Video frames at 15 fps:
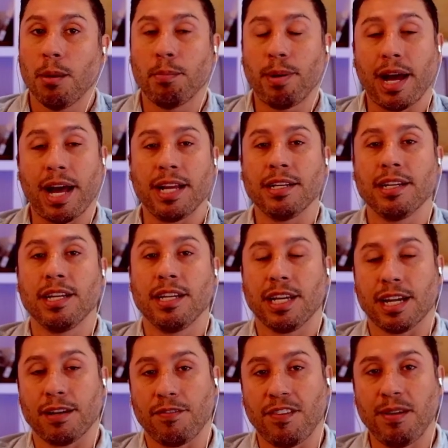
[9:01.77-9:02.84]
But you
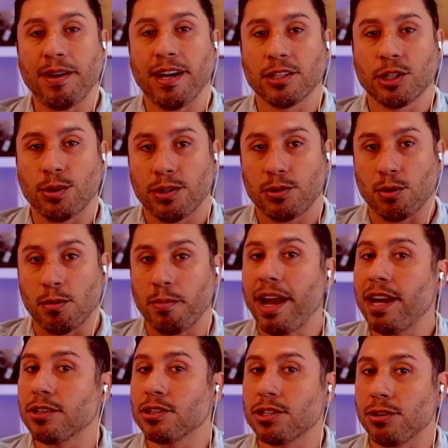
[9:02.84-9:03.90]
get a female doing it to a
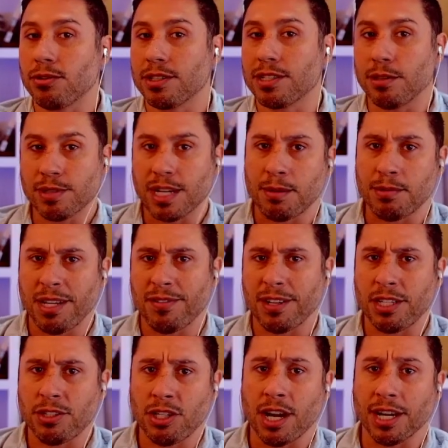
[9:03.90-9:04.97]
male student, sometimes even
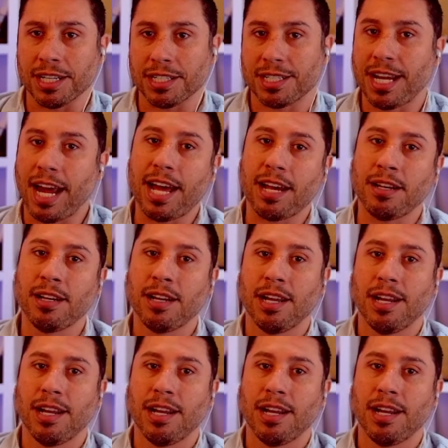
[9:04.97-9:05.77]
as young as 10,